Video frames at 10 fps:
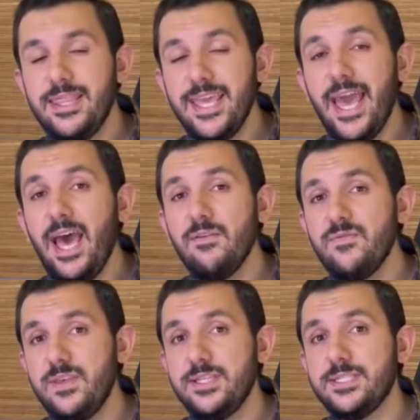They
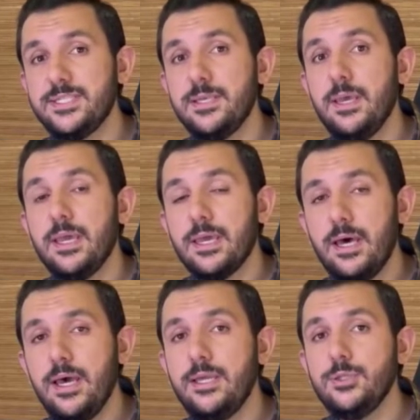have this
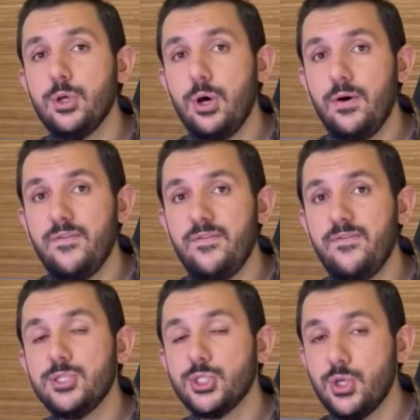kind
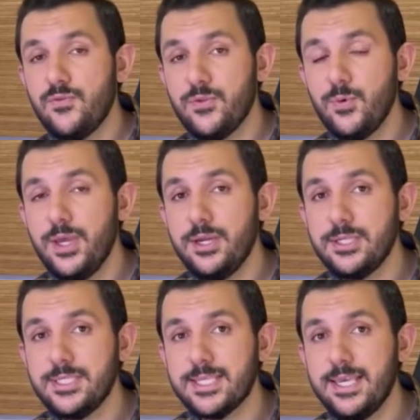of
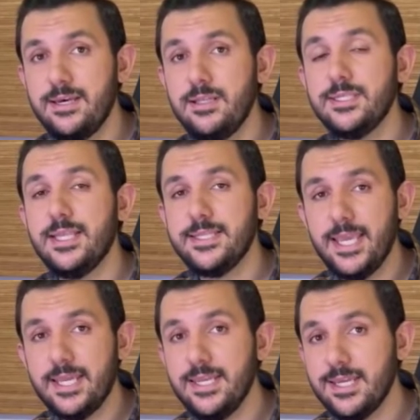software skills and
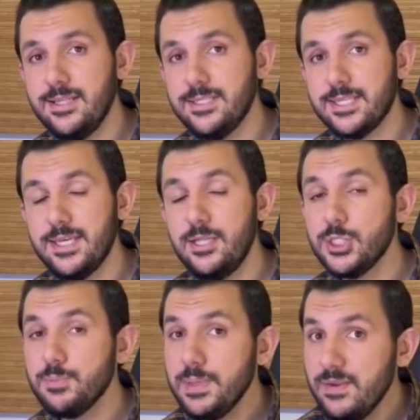technical
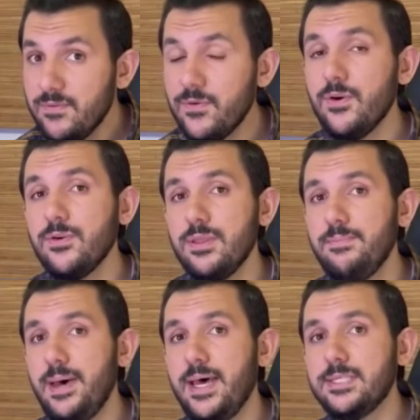skills before the
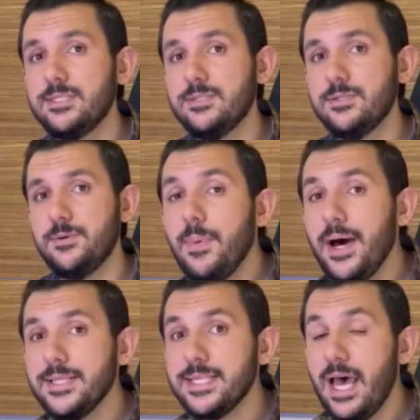master.
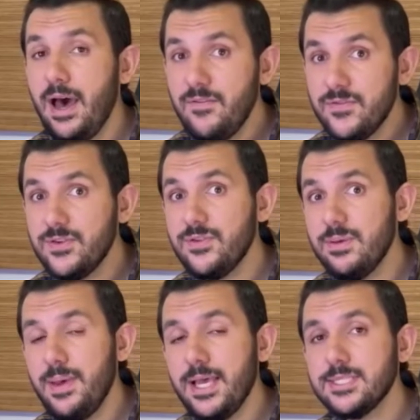But after
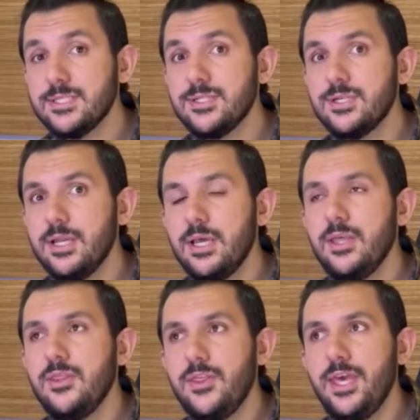the master,
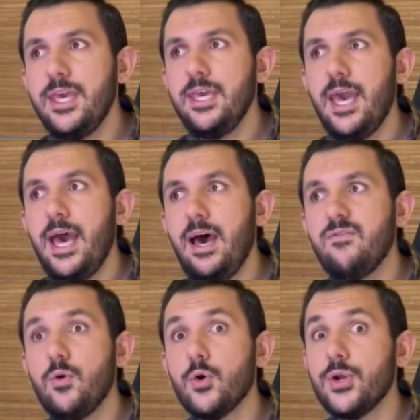they
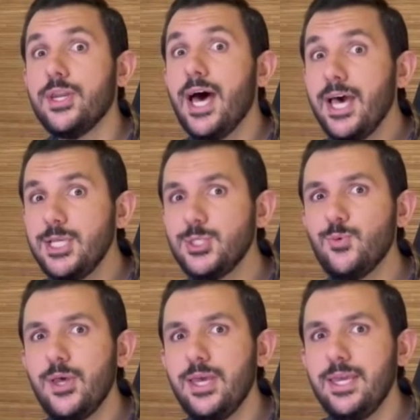have
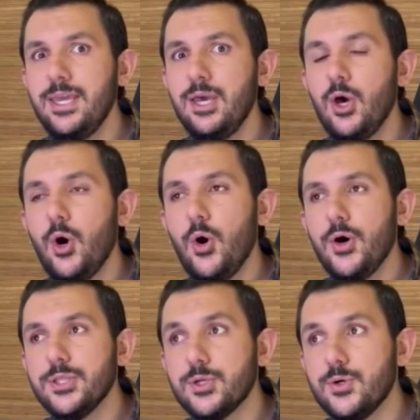organized way
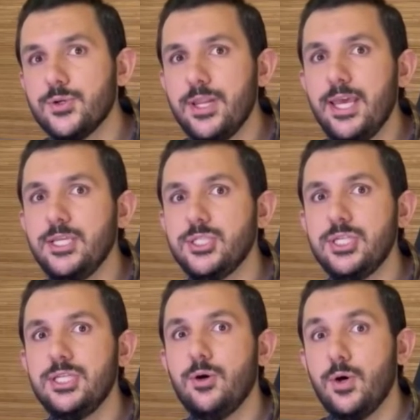on
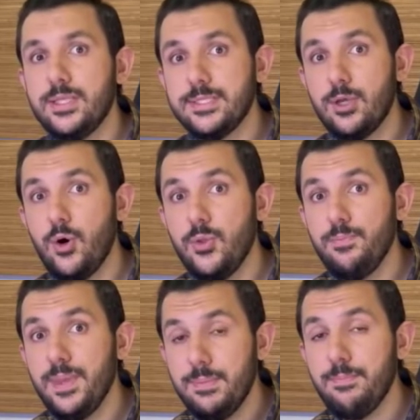coordination and
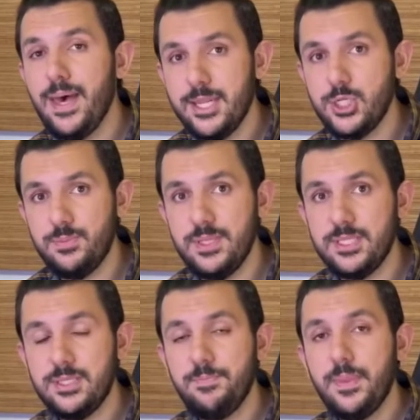on BIM
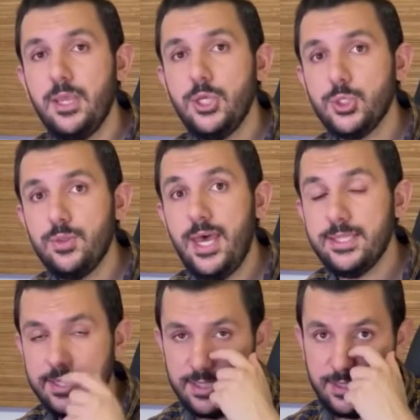management. So
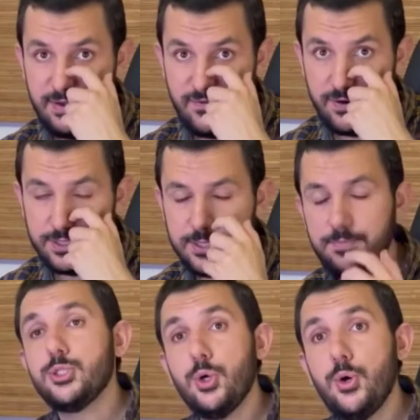that is the
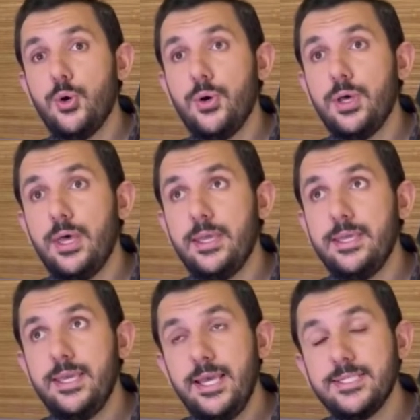difference. So
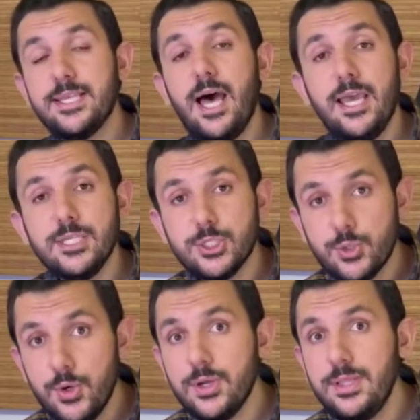yes, I
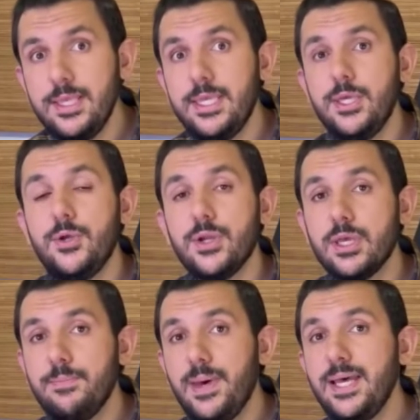strongly
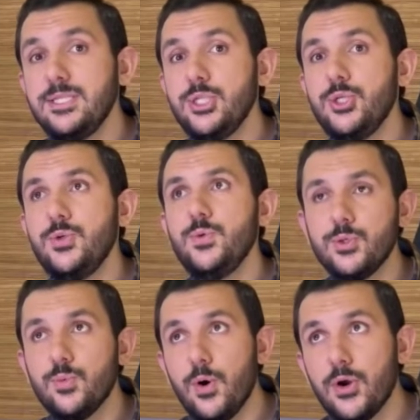recommend you
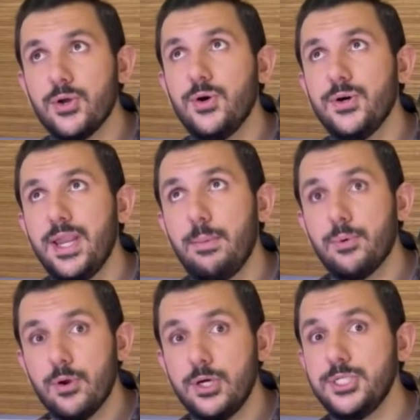to work on a
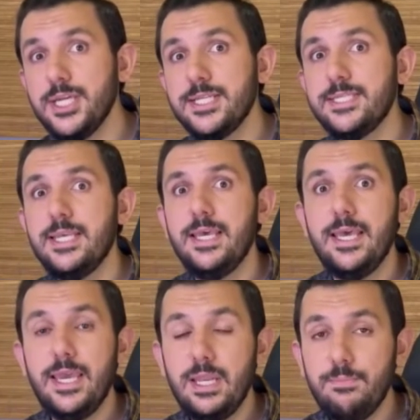project
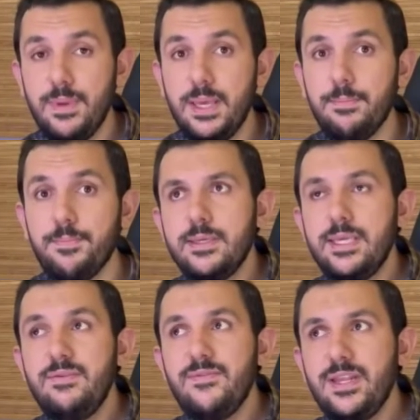in BIM,
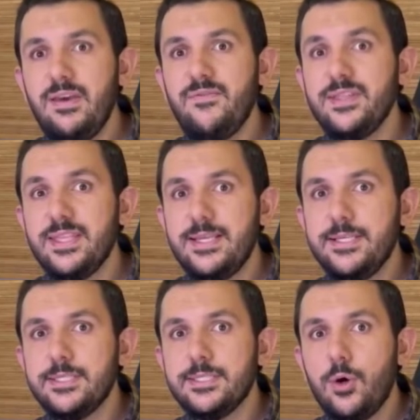even if it
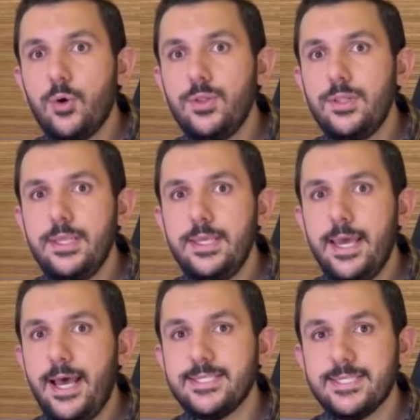is
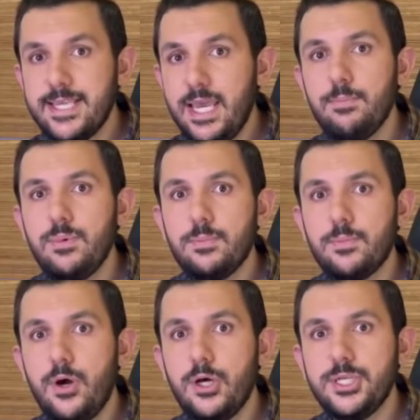only a sample
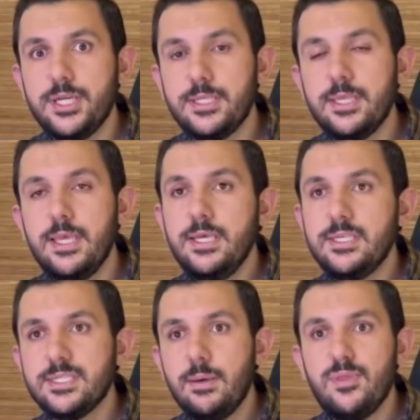project,
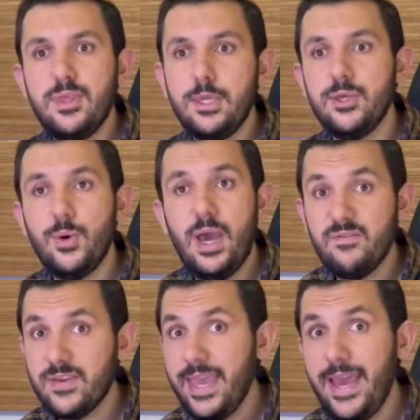something you
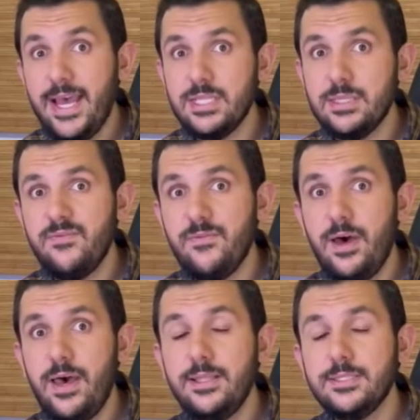have CAD
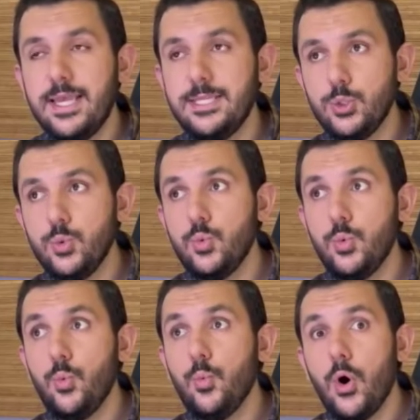files and
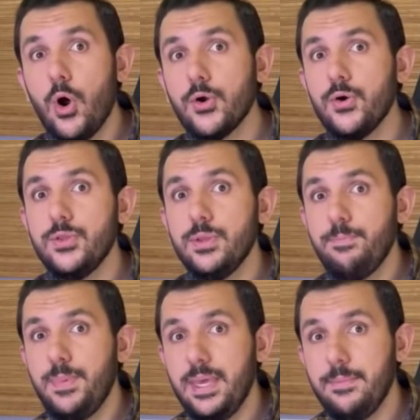you work
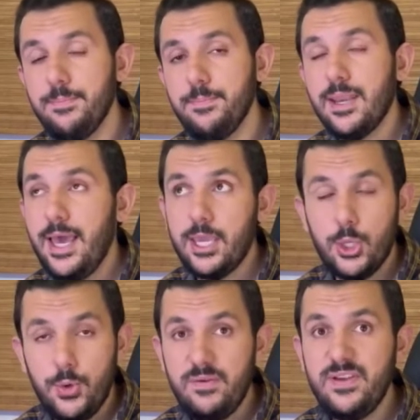on BIM,
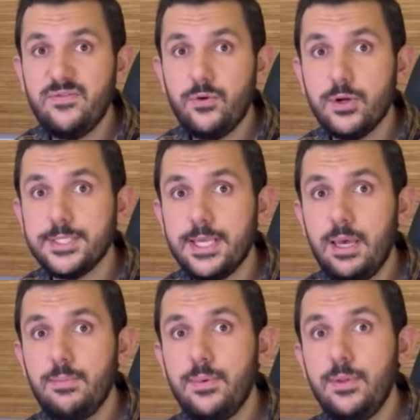like Revit for
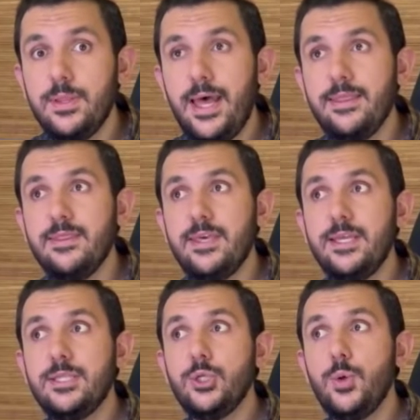example, and
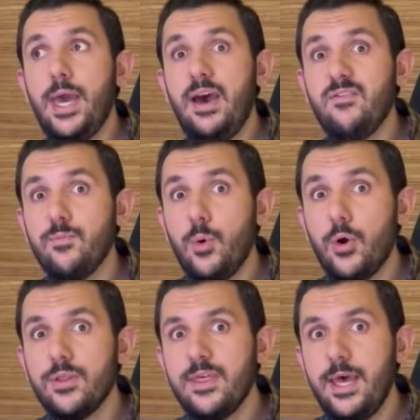then you have
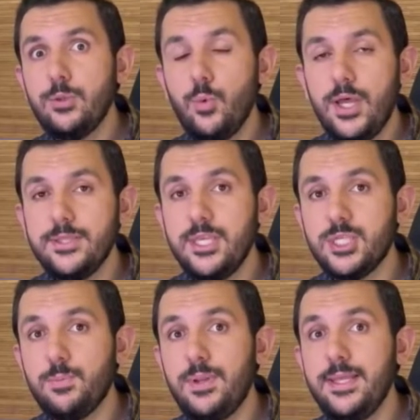more than one
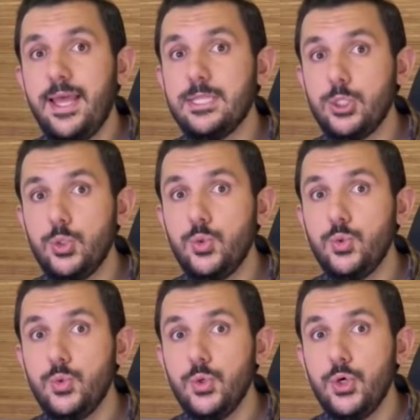discipline and
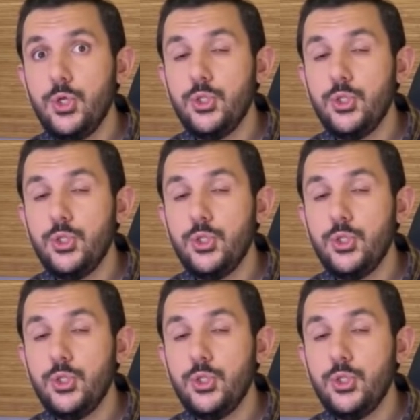you